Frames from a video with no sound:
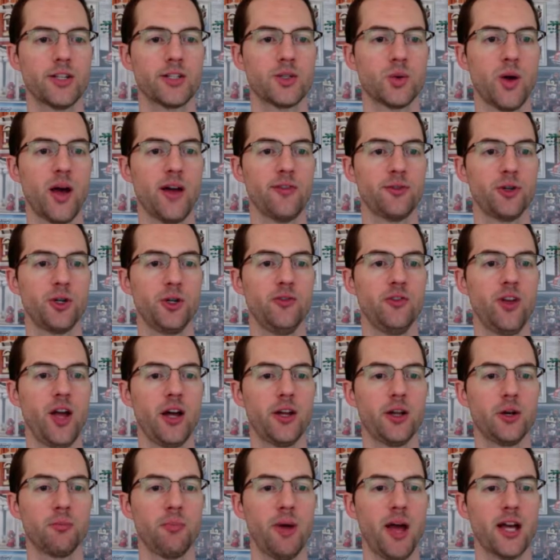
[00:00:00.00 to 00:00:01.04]
so after you've
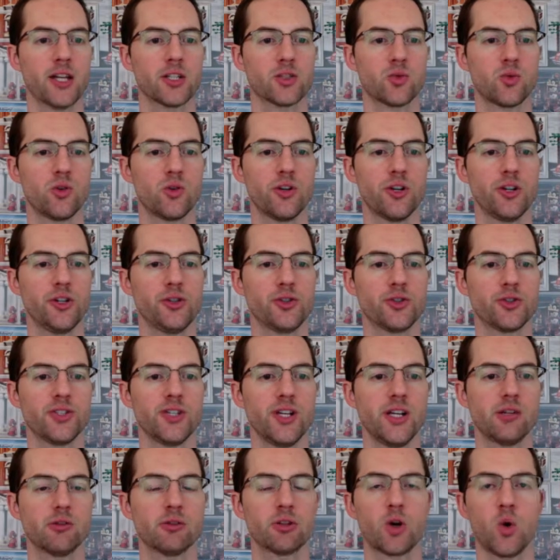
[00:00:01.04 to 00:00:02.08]
got your password and your
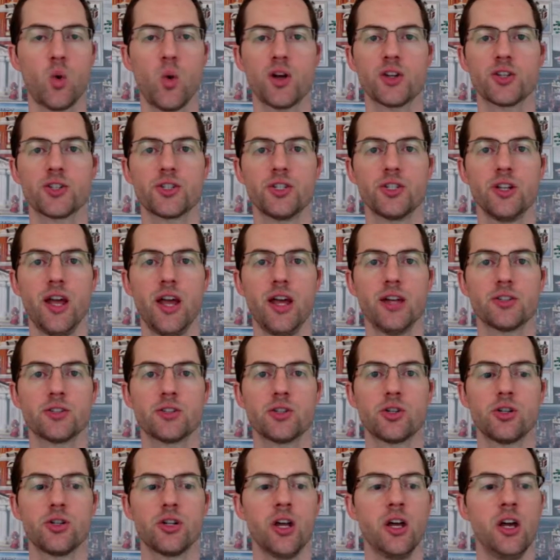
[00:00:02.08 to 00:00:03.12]
secret question
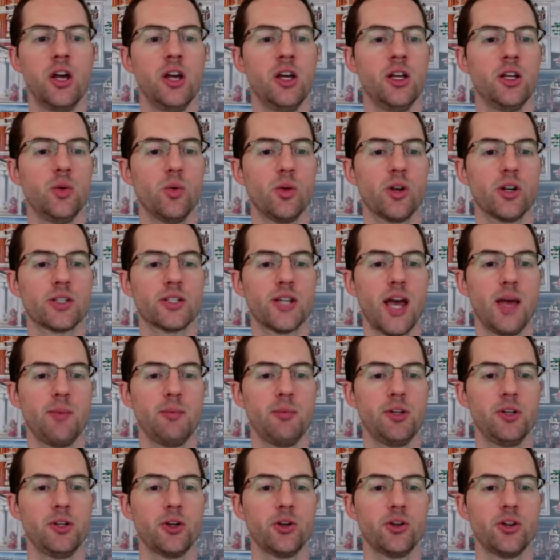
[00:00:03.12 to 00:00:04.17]
entered, you want to type
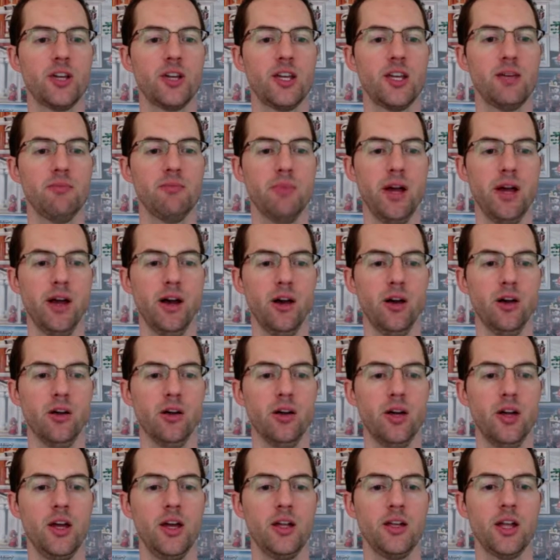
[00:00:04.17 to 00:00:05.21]
in your email.
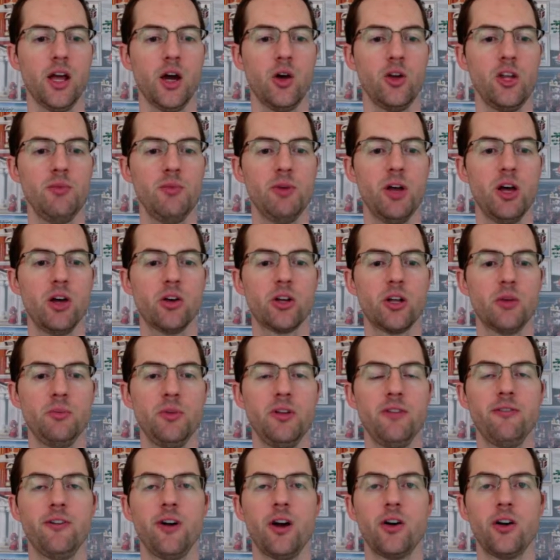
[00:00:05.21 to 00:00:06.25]
Now, email can
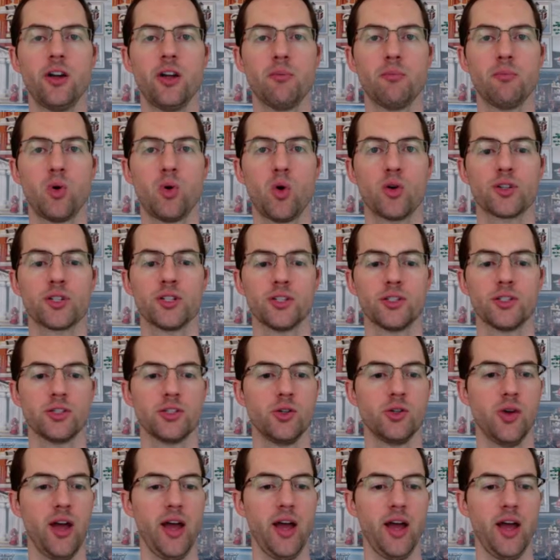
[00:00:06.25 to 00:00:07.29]
be very important.
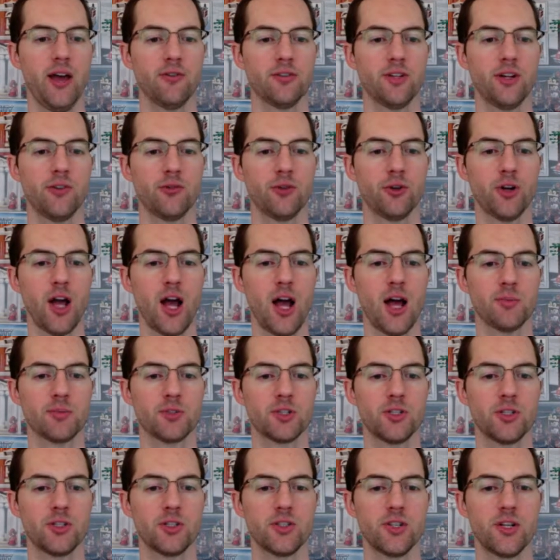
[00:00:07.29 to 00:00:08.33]
You have different
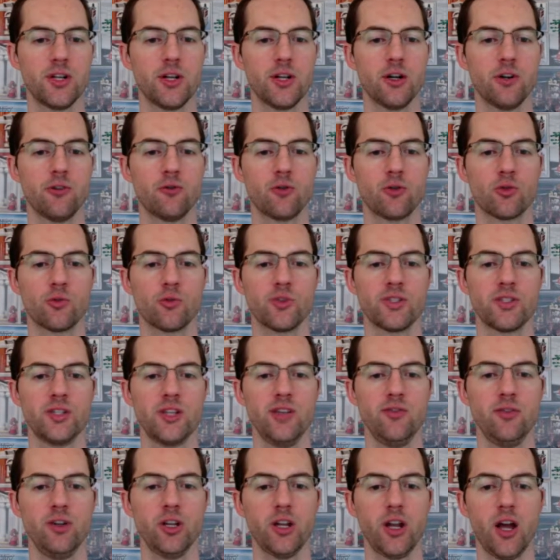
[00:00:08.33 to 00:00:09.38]
options here for
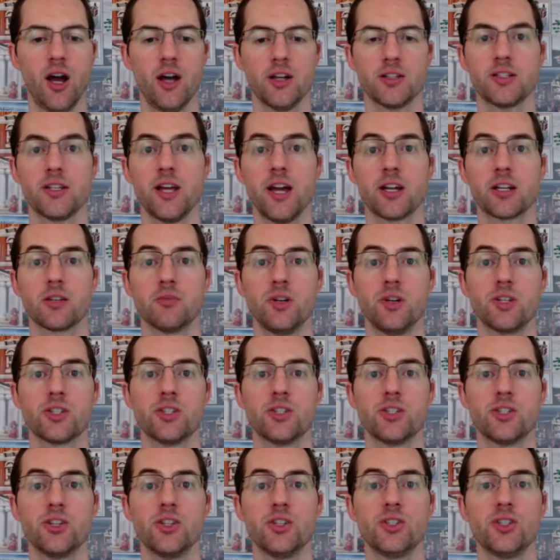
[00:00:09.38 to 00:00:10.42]
receiving contact
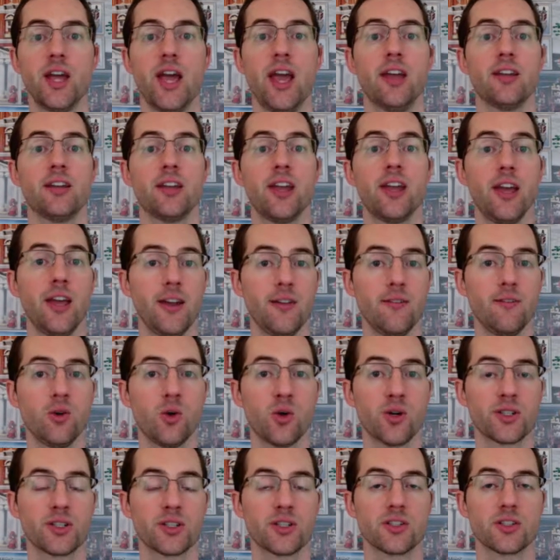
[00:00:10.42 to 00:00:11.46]
messages and
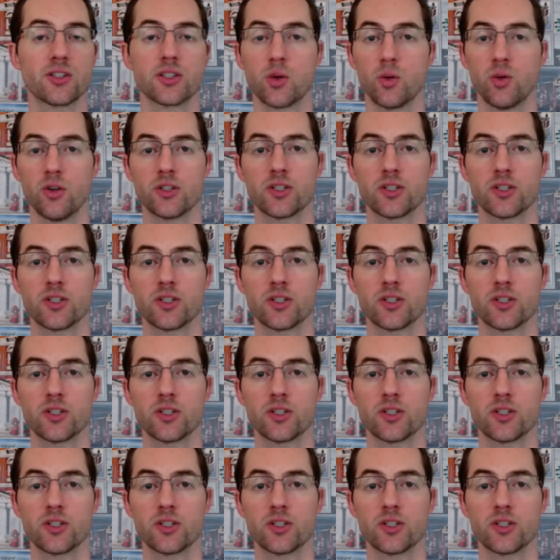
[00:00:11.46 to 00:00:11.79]
invoices. So when